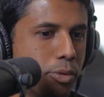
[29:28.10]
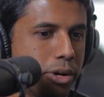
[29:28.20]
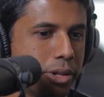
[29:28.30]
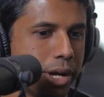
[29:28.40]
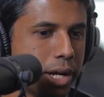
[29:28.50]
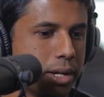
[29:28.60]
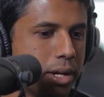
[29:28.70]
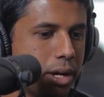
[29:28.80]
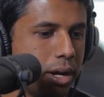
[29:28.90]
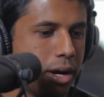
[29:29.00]

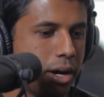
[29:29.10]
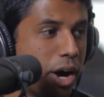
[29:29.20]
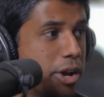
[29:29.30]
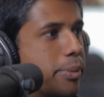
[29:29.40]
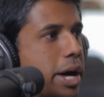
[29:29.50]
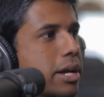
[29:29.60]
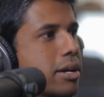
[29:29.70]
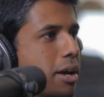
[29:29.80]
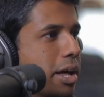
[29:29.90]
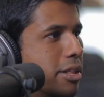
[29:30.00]
automatic and in the
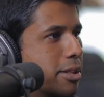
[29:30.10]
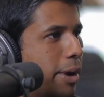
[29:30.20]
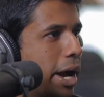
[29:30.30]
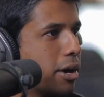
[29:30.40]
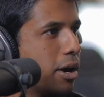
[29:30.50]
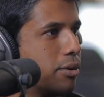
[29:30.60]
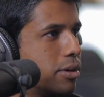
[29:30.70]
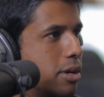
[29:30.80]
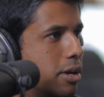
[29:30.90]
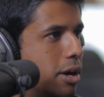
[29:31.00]
background. So you don't
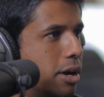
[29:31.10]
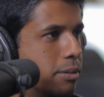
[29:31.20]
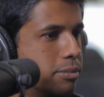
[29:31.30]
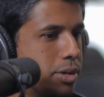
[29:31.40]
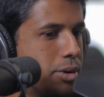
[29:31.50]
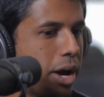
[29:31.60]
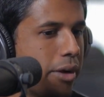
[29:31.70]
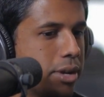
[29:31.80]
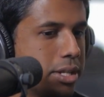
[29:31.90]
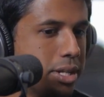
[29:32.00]
have to, as a developer,
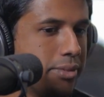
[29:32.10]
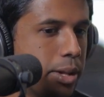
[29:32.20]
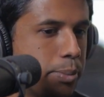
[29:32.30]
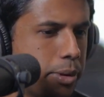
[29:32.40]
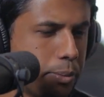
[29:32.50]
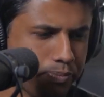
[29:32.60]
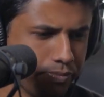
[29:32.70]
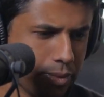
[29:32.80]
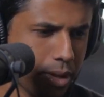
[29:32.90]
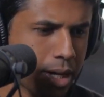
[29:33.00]
you don't have to
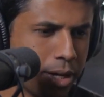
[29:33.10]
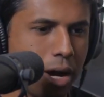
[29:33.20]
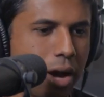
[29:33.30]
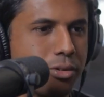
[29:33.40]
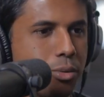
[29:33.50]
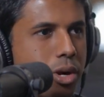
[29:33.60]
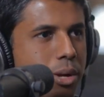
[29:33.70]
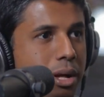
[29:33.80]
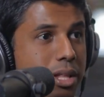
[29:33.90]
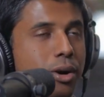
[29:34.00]
worry about like, oh, did I
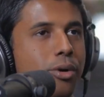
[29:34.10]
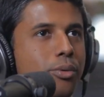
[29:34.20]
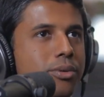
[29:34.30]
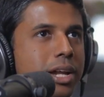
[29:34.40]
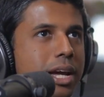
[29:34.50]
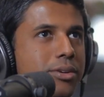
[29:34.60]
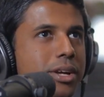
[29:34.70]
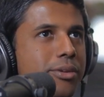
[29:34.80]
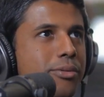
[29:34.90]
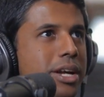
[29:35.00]
create the right
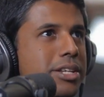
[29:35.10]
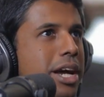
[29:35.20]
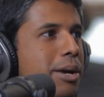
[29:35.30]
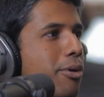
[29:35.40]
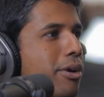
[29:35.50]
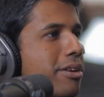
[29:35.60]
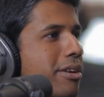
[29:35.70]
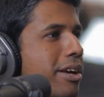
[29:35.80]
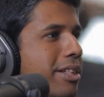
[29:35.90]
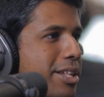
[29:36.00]
checkpoint, like the right
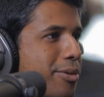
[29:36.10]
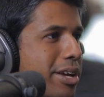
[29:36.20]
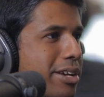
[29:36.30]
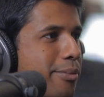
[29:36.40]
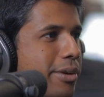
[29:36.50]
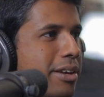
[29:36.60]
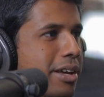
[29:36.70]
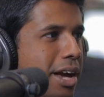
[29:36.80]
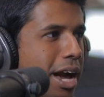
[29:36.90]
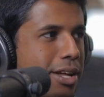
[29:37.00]
commit? And then over time, it
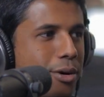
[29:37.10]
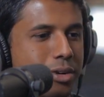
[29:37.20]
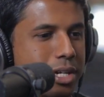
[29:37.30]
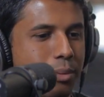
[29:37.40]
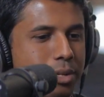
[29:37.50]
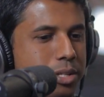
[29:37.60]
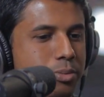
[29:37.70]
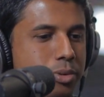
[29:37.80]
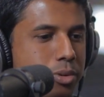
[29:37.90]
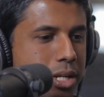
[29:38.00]
just creates the right
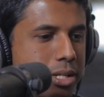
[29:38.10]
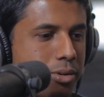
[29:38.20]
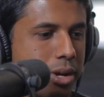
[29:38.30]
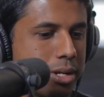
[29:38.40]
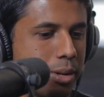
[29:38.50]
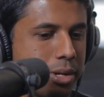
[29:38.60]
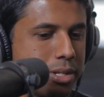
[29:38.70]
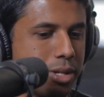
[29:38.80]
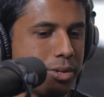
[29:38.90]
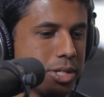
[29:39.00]
commits, and you can just go back
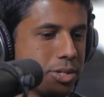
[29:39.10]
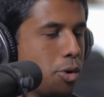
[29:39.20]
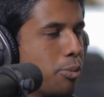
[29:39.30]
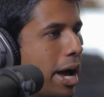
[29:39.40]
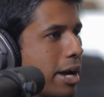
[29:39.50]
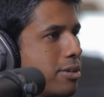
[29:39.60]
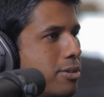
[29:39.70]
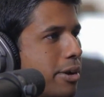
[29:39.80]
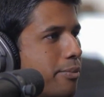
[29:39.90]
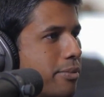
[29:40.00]
to them by being like,
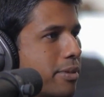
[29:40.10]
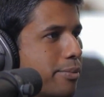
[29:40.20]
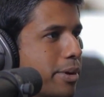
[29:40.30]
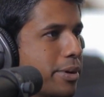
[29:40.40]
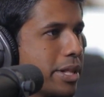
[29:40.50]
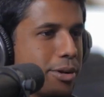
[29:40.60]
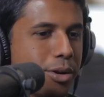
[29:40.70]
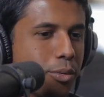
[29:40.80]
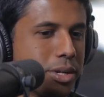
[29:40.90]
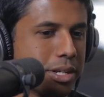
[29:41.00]
okay, what's the commit where I
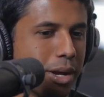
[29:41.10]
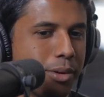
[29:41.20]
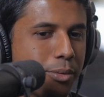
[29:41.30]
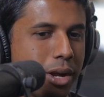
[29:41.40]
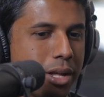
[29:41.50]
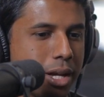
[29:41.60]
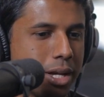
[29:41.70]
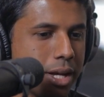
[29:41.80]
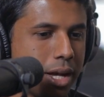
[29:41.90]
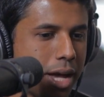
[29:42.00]
like added this
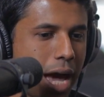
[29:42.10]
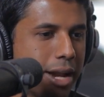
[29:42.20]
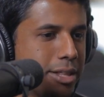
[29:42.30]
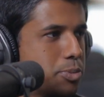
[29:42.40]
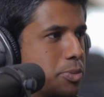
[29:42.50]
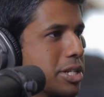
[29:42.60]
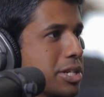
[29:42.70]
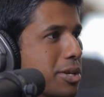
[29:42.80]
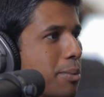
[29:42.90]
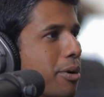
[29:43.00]
particular component, stuff
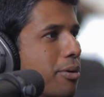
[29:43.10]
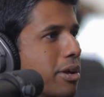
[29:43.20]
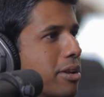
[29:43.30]
like that.